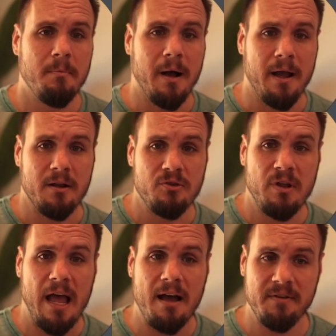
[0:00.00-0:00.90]
by
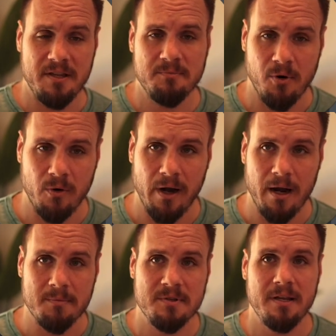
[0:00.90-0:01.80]
having these
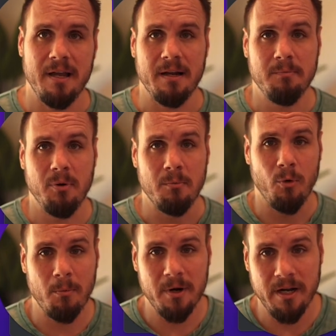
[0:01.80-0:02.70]
programs. It put
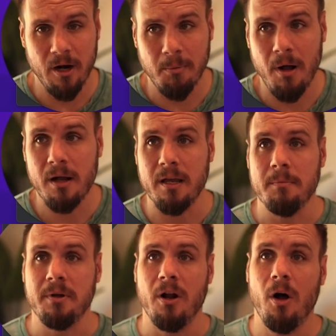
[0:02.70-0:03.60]
more money in our
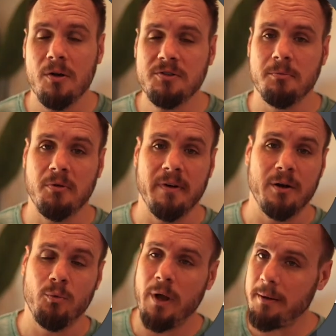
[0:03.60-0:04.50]
pocket, but it also
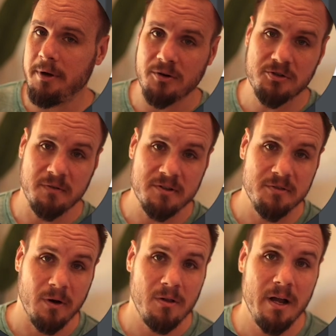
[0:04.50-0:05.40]
provided way better service
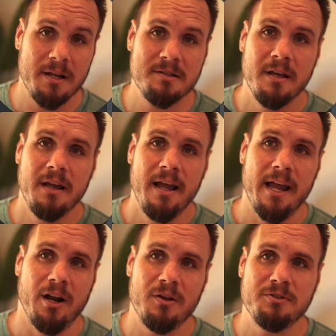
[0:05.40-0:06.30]
to our clients,
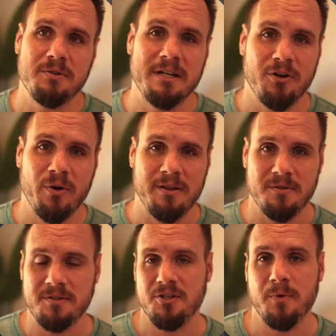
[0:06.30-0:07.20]
and also didn't create
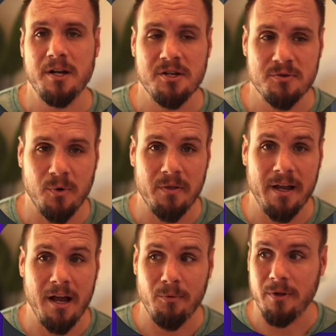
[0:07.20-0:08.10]
those situations where
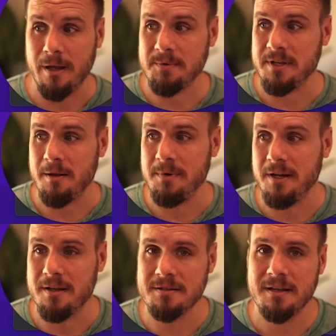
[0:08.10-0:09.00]
they got really upset
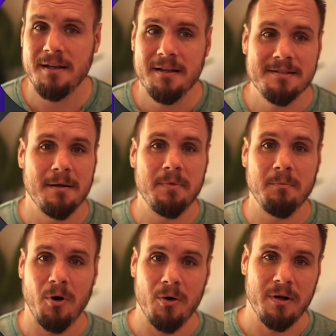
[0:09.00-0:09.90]
because
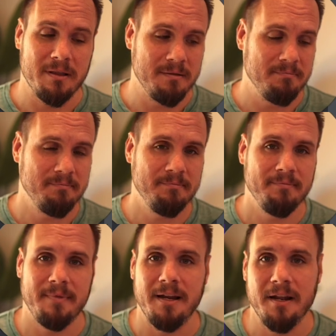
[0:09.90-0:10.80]
something broke and
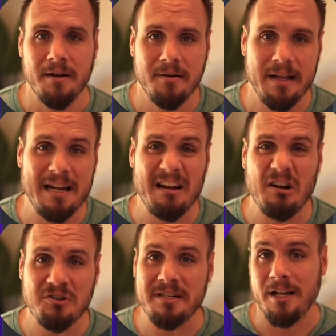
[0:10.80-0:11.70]
they didn't
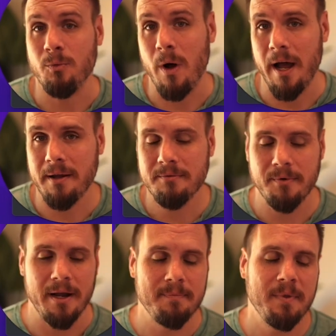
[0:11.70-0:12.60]
understand why,
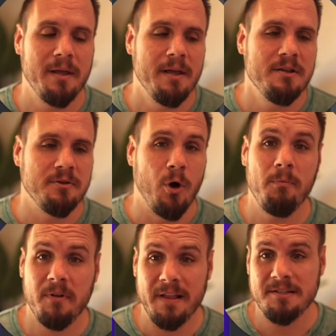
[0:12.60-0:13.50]
right? So
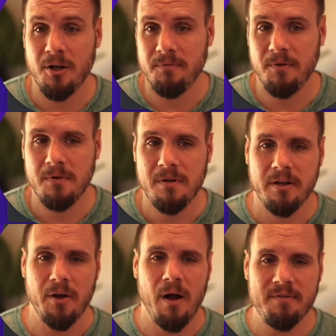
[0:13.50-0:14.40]
hopefully that's helpful.
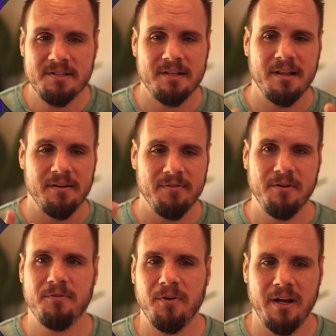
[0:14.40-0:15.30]
Obviously, like,
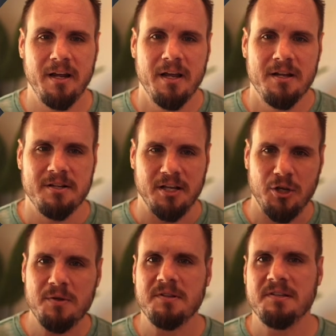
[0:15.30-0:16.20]
feel free to like
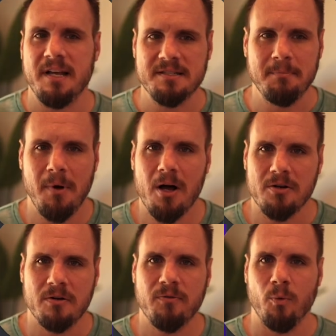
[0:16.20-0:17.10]
use this as a
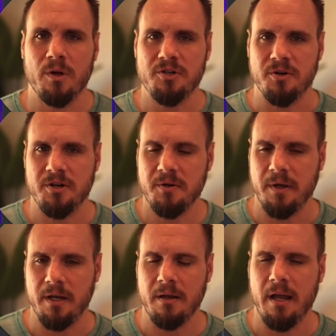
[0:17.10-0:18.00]
model for what you're
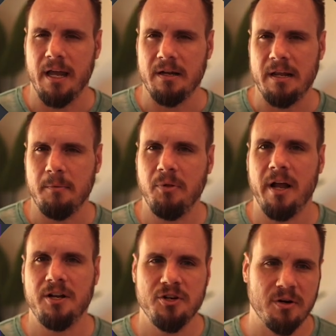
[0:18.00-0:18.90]
doing and
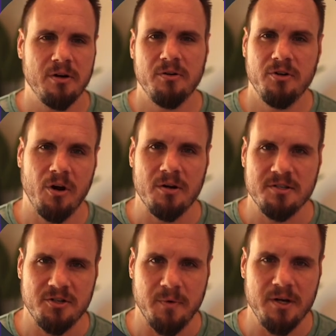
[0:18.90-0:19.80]
apply it to your current
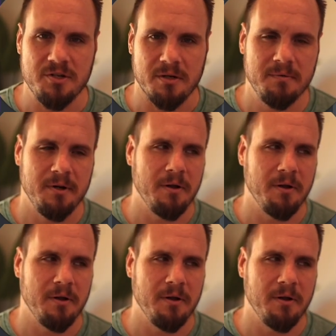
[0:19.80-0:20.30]
situation.